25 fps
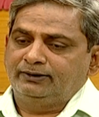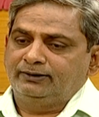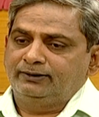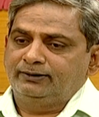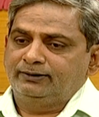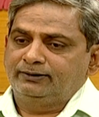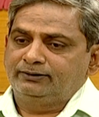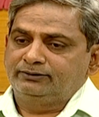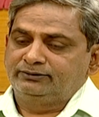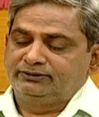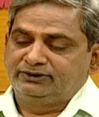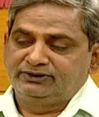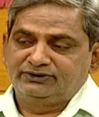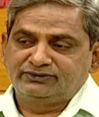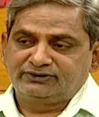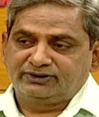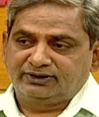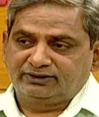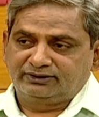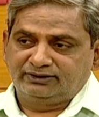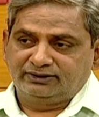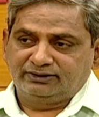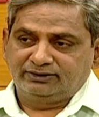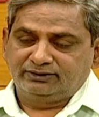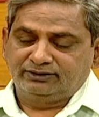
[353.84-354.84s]
These are
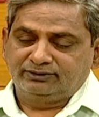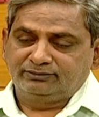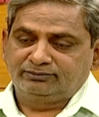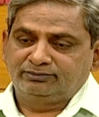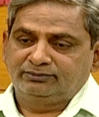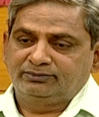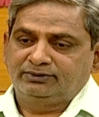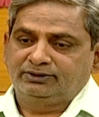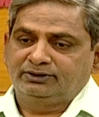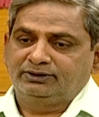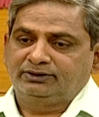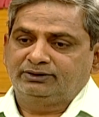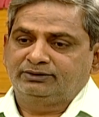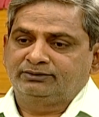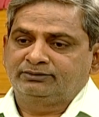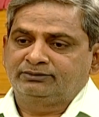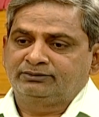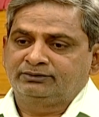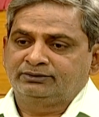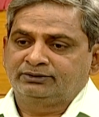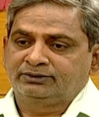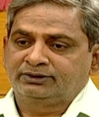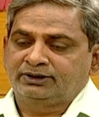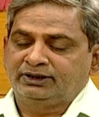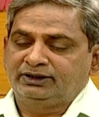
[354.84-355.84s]
the
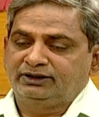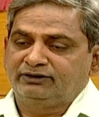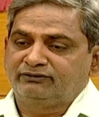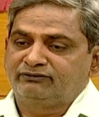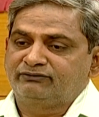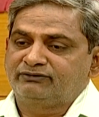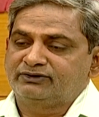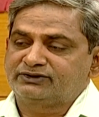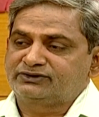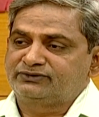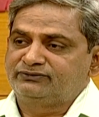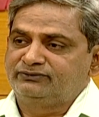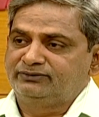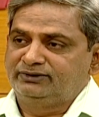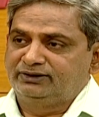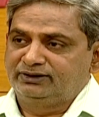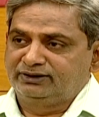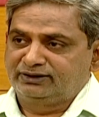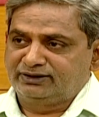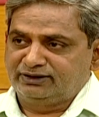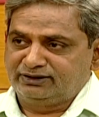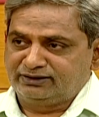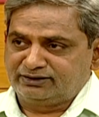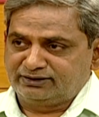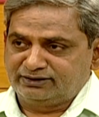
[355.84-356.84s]
kind of first world
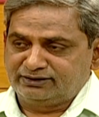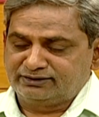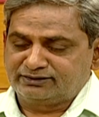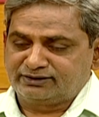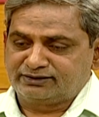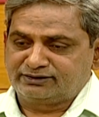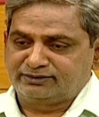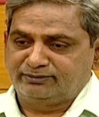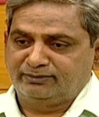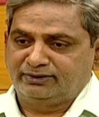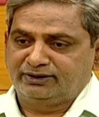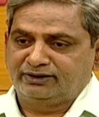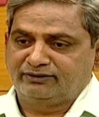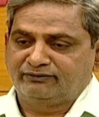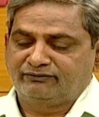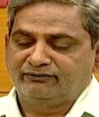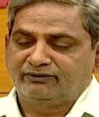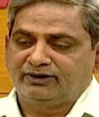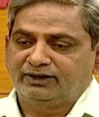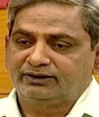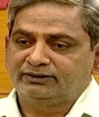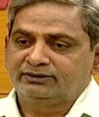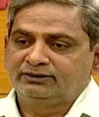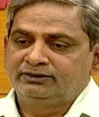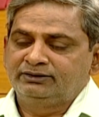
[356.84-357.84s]
countries, as a matter of
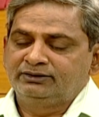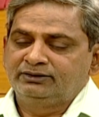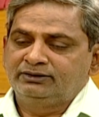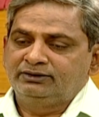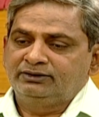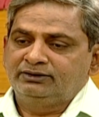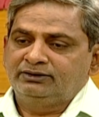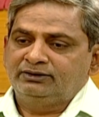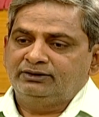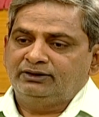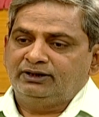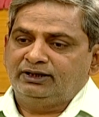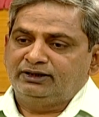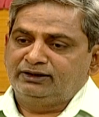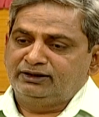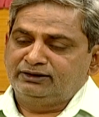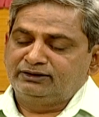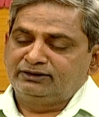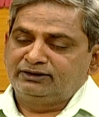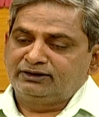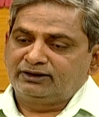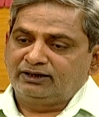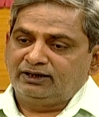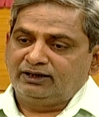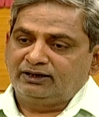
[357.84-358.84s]
fact. And then
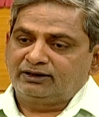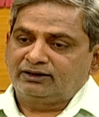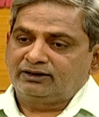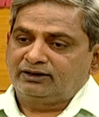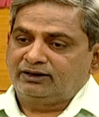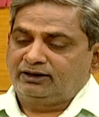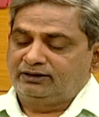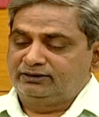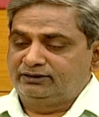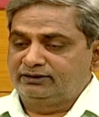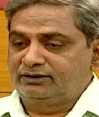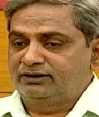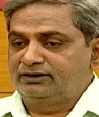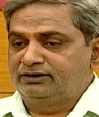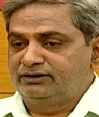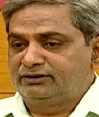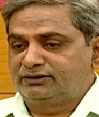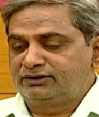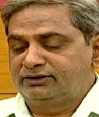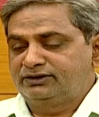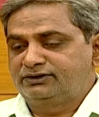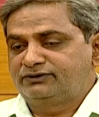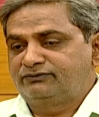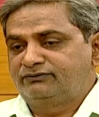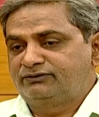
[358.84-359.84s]
there are other
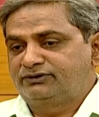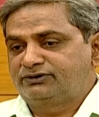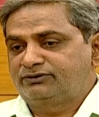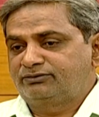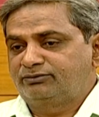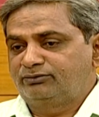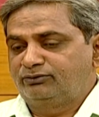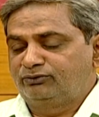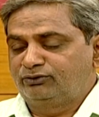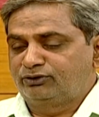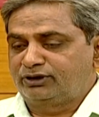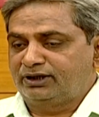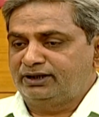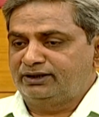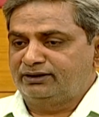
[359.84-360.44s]
countries which we can